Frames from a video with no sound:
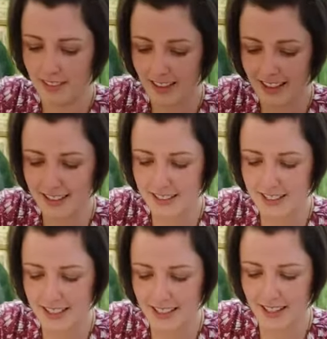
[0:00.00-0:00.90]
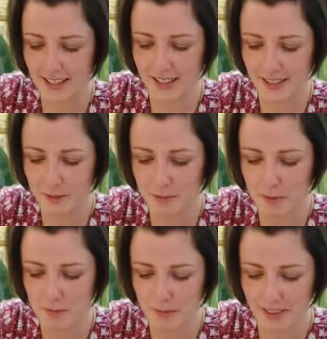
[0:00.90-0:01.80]
That is the
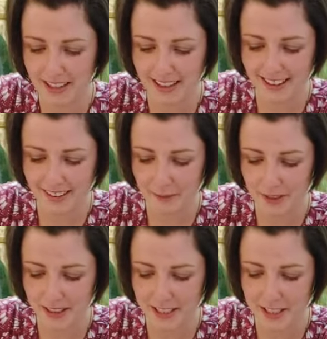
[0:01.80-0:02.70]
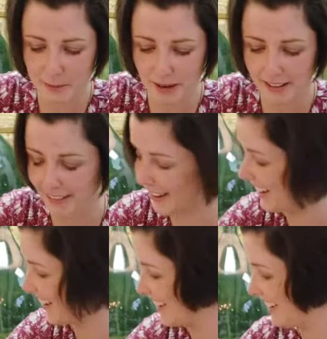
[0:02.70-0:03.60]
problem with the
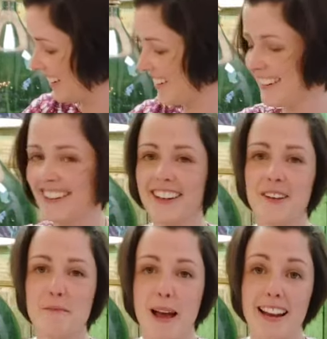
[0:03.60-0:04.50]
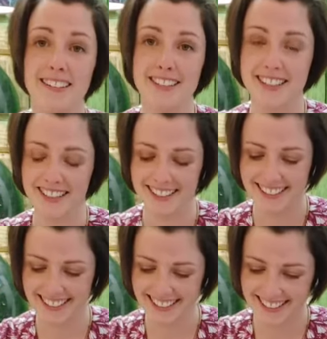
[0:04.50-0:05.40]
disappearing pens.
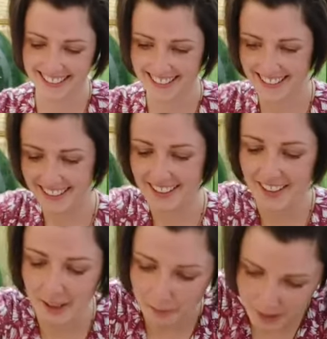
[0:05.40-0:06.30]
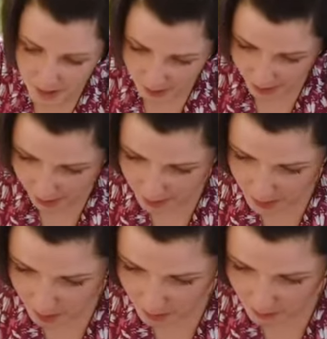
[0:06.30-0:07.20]
That's all right,
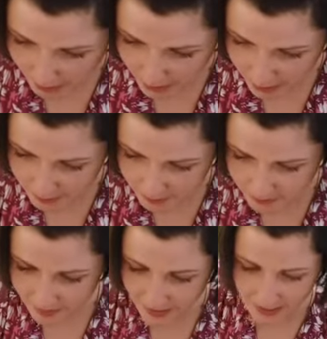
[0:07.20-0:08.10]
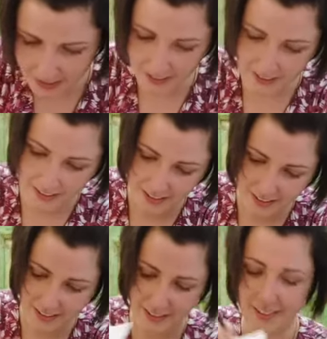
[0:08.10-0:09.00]
let's pop it back on.
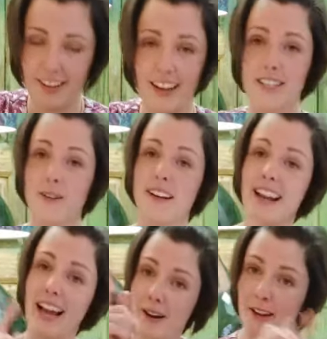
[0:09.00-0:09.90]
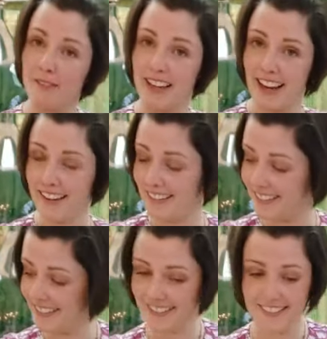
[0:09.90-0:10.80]
Okay, so I now have again
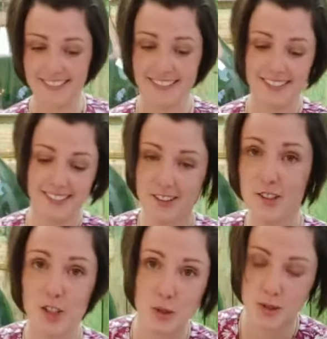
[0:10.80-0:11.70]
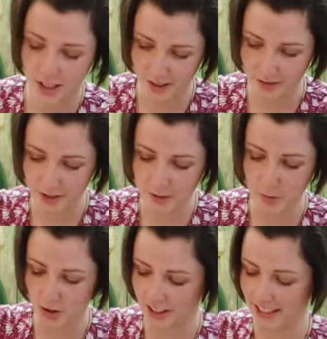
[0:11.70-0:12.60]
two circles,
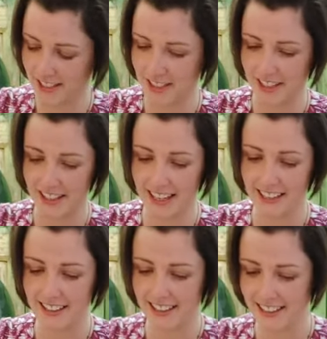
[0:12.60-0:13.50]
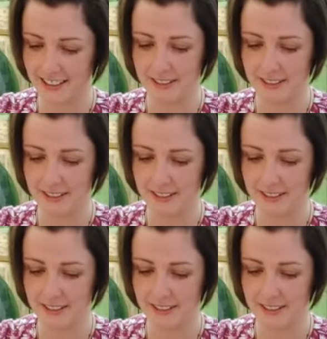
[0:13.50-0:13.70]
one on each side of the neckline.